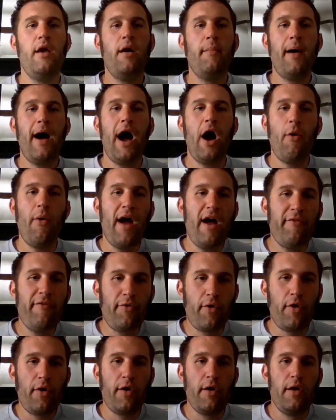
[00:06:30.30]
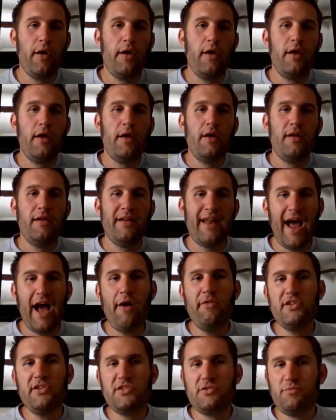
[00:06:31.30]
However,
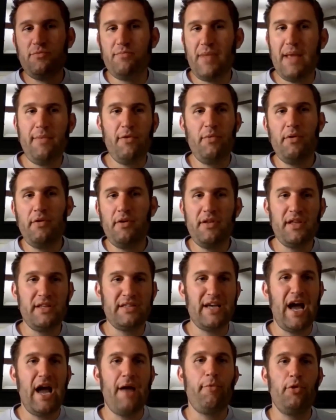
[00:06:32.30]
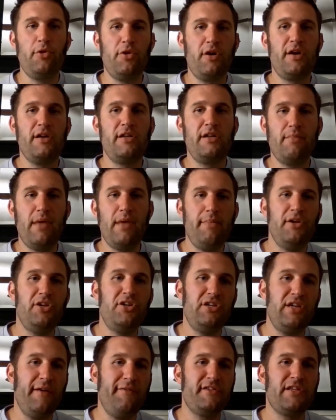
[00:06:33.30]
now is maybe really the time we're looking to maybe
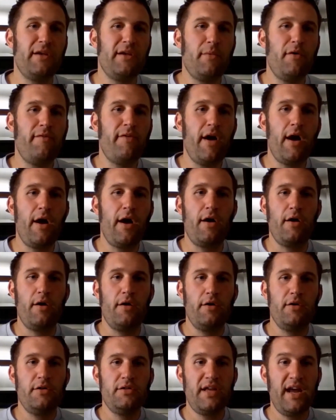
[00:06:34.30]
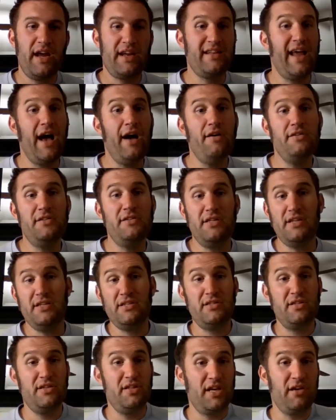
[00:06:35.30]
shift some of our technologies
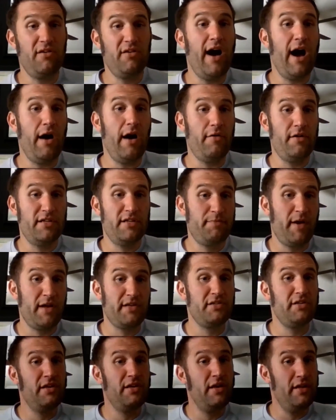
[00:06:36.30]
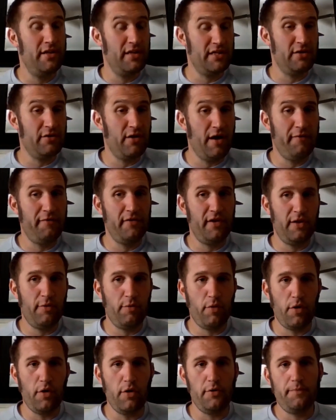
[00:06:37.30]
to the cloud, especially in the telephony
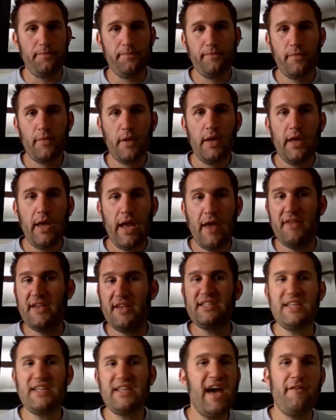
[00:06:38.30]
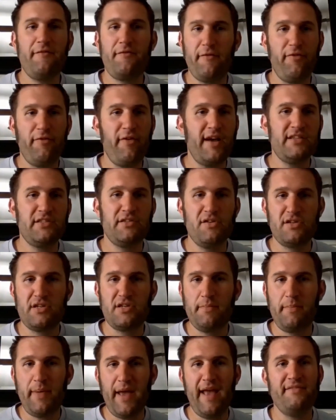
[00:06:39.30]
world. And the Flex
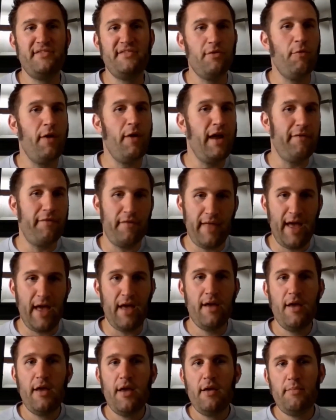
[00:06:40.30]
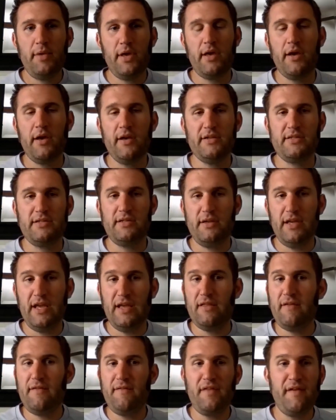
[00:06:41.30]
solution paves the way for that. Because
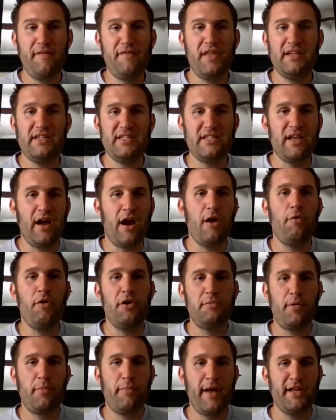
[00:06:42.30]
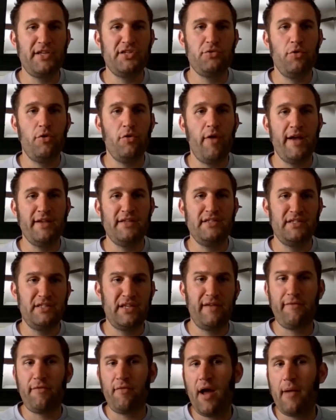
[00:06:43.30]
even if they start with perpetual
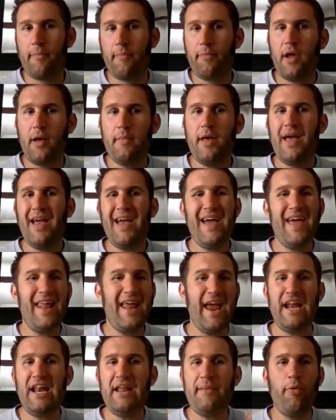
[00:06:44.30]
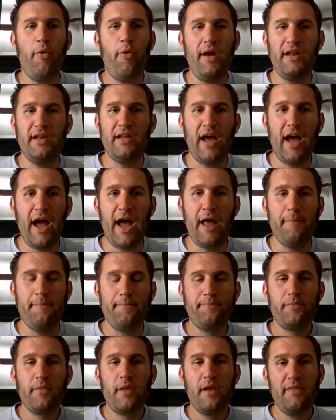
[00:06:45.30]
licensing for on-prem, at any point in time,
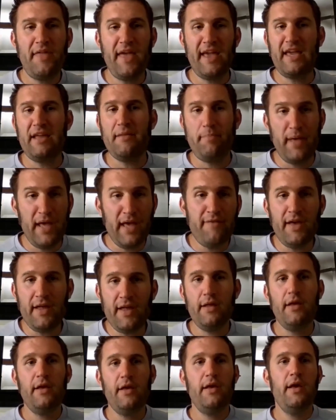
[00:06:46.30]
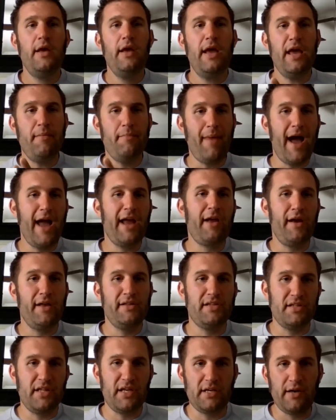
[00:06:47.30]
they can pivot and
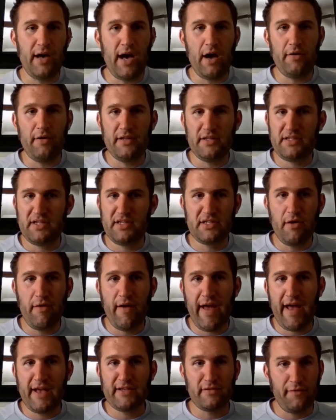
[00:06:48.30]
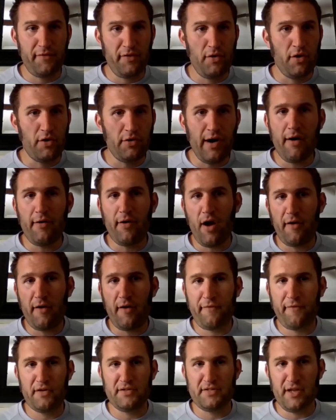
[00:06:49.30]
migrate to the cloud. And Cisco has a few cloud
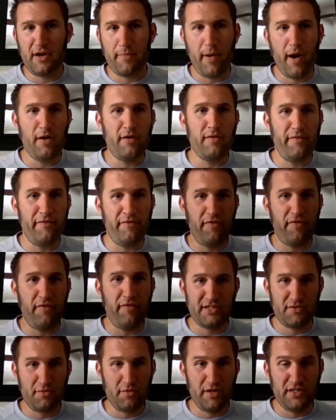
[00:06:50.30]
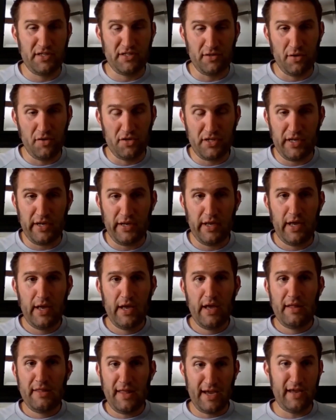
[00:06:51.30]
offers that are part of the Flex 3 solution
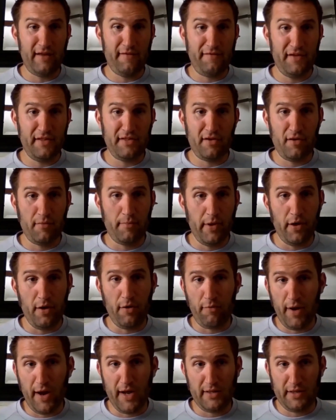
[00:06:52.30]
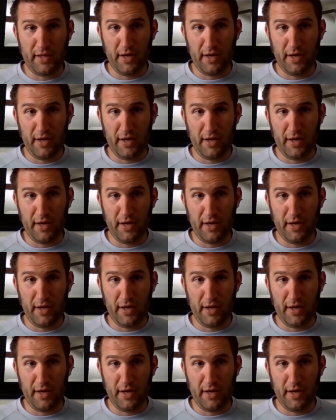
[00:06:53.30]
that can fit their bill, right?